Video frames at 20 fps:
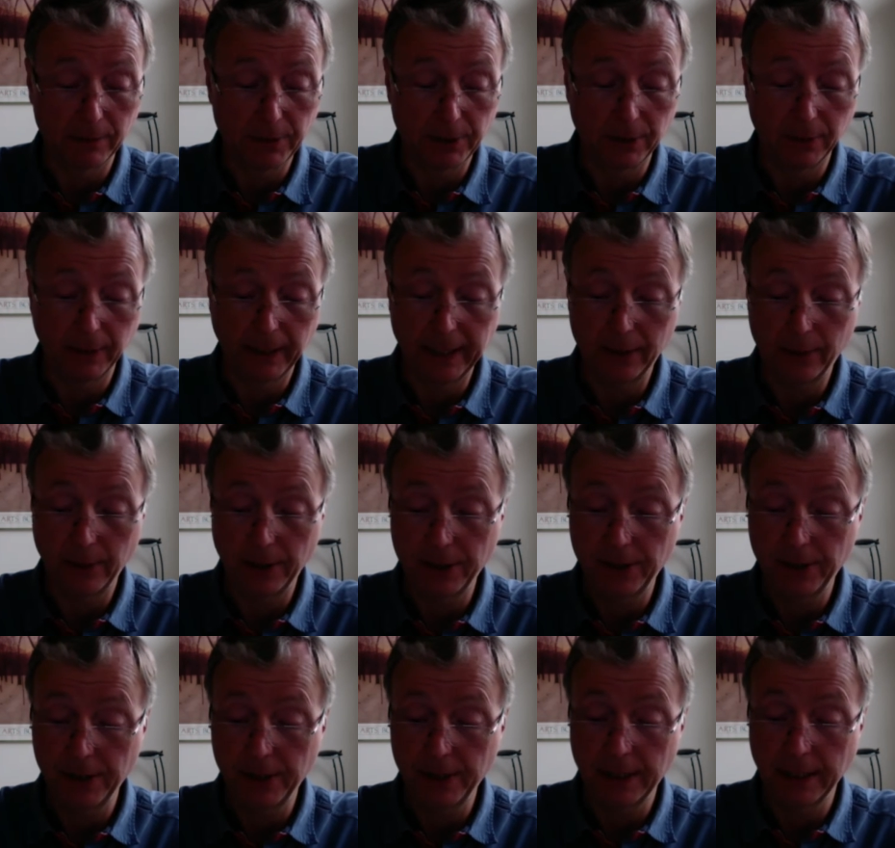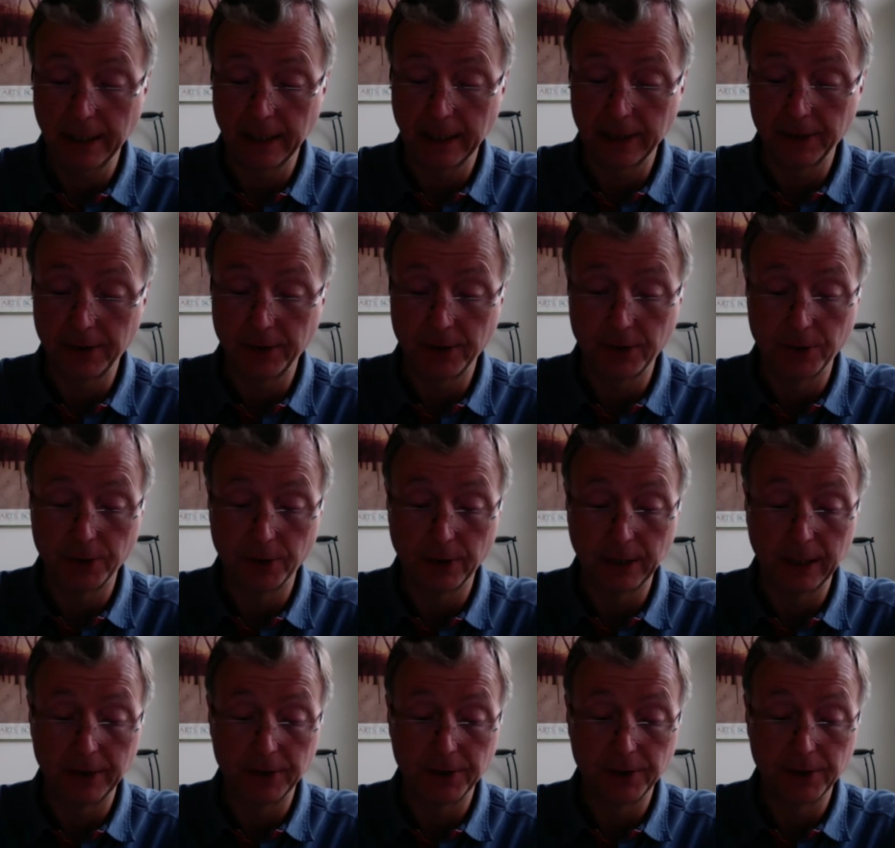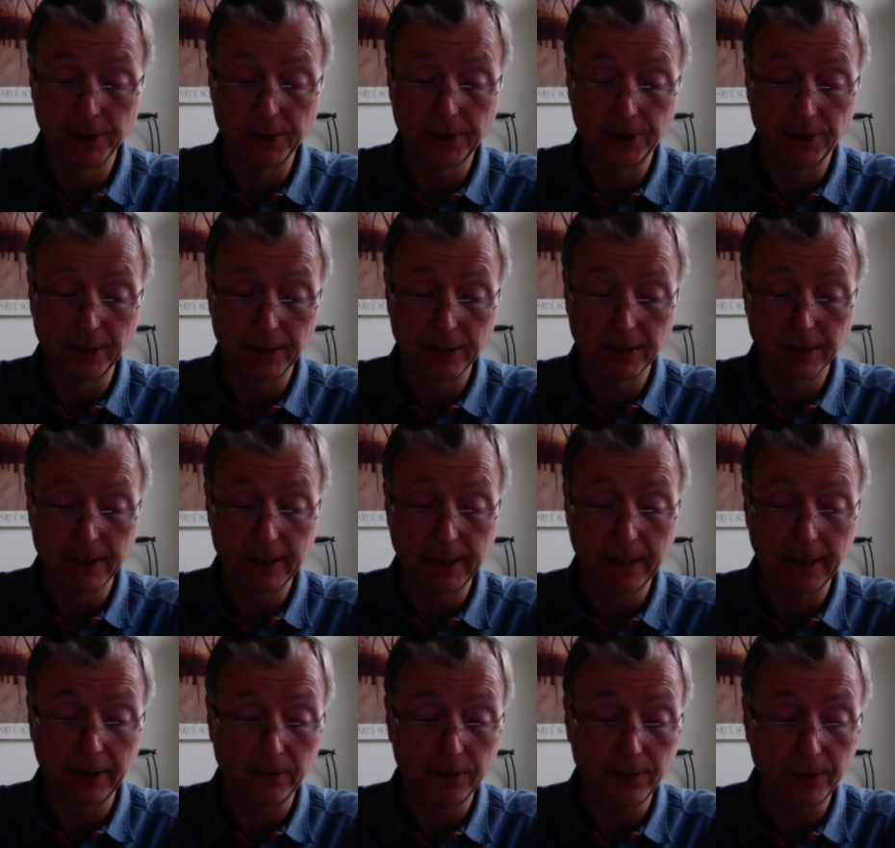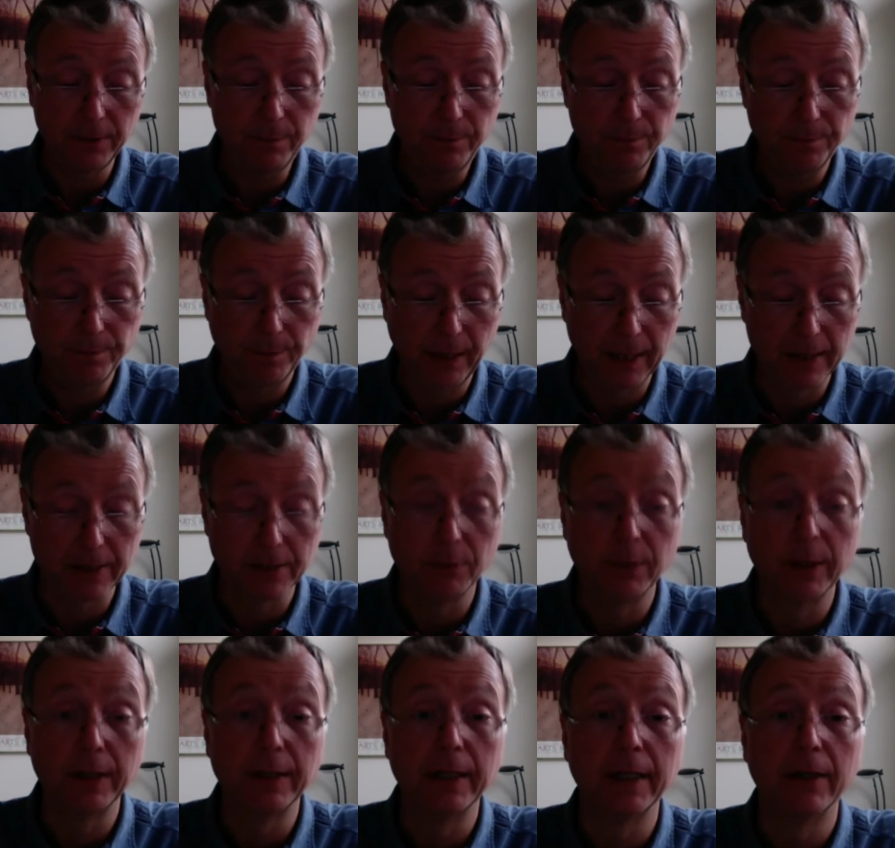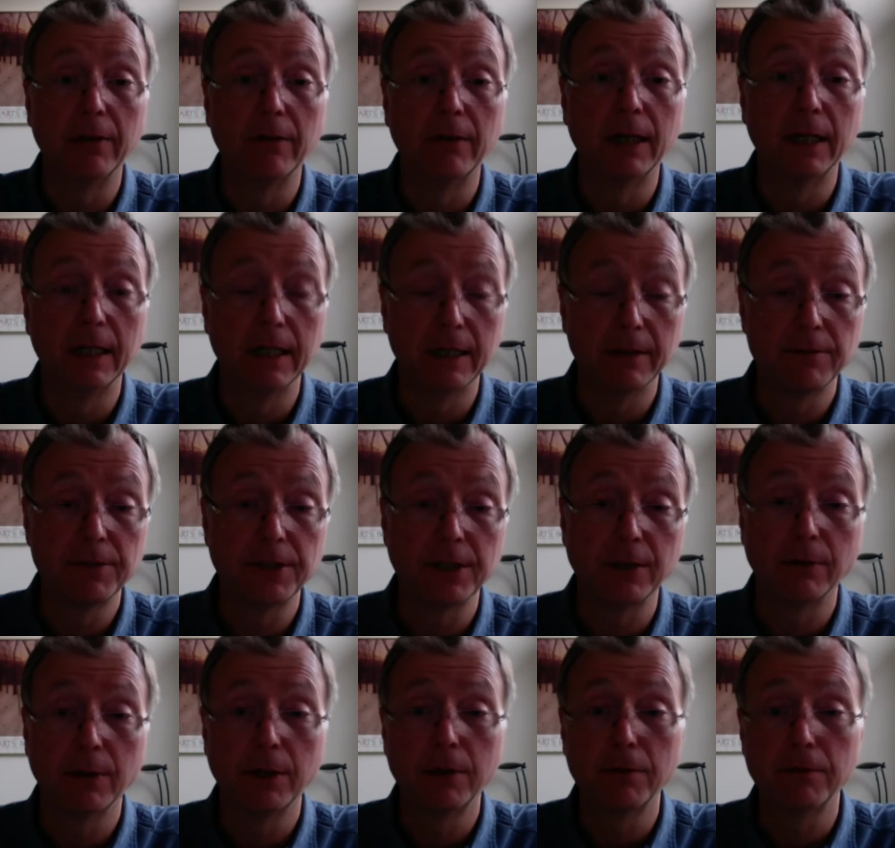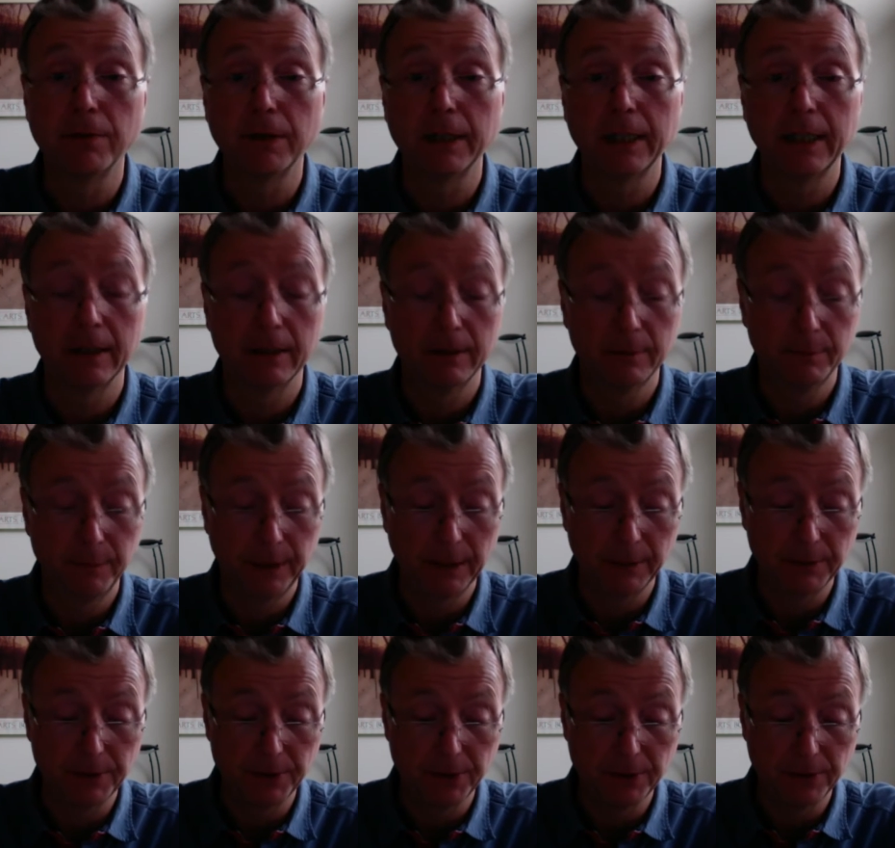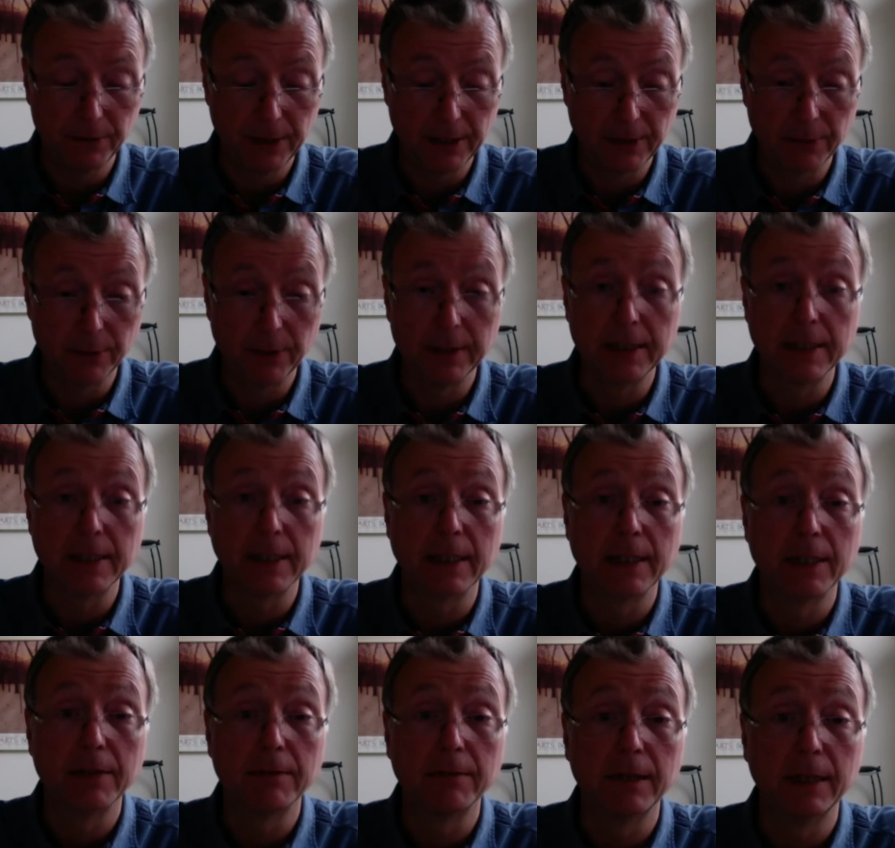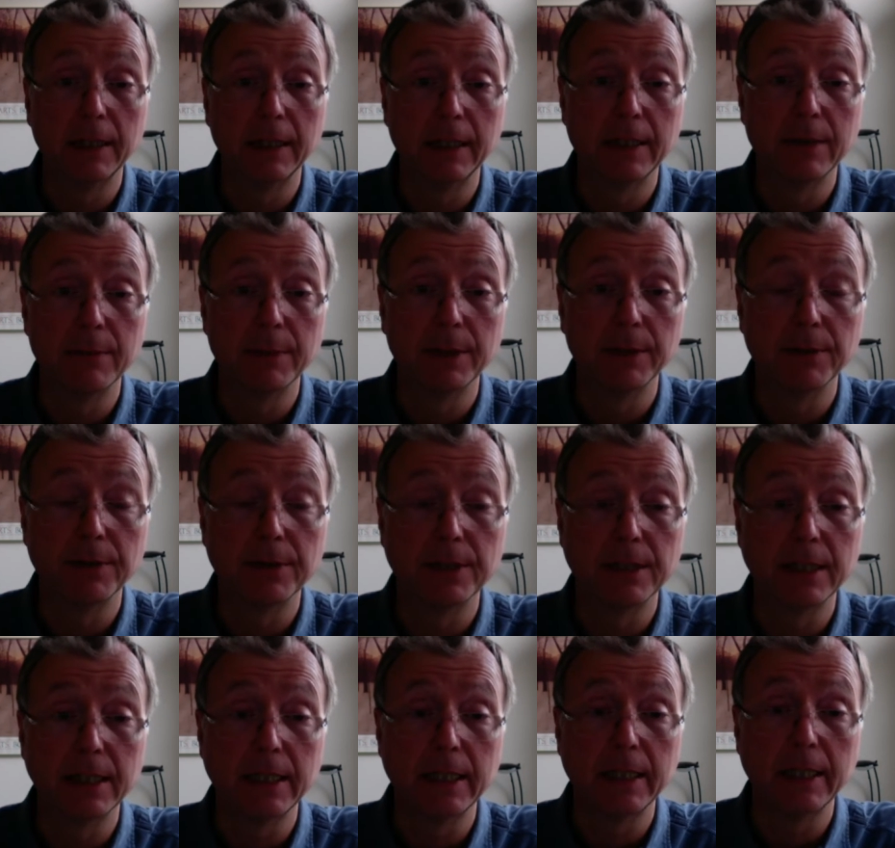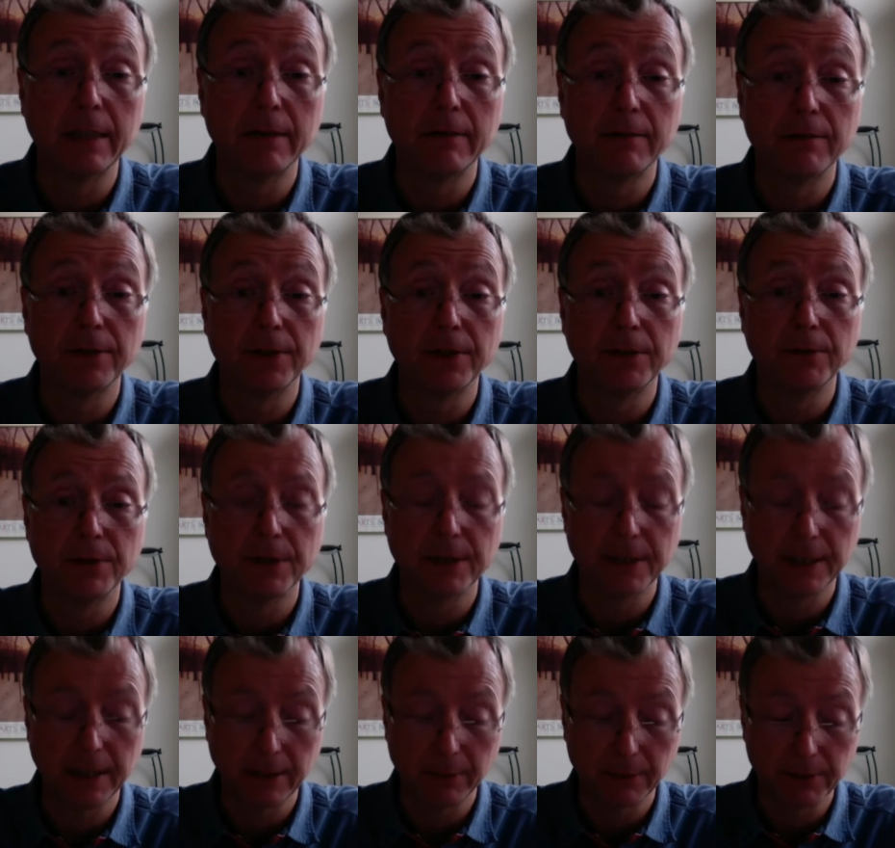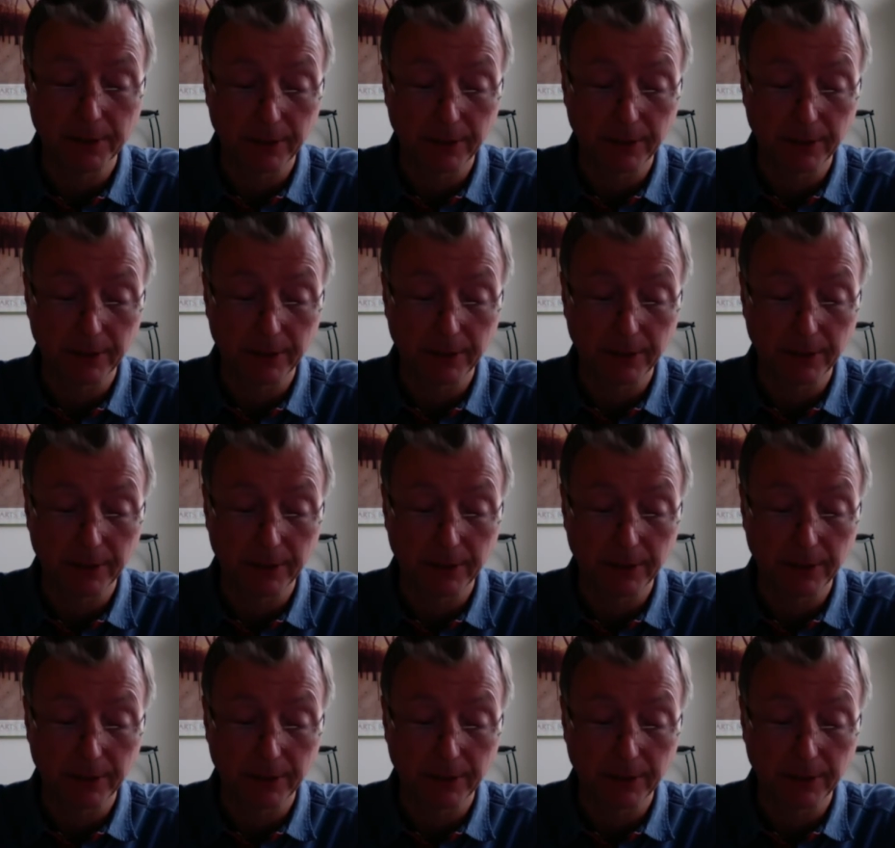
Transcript: So 8 questions, and as usual, I'll just try and signal them as and when they arrive. So hopefully I'll be able to do this once there's enough light to be able to see, for you to see what's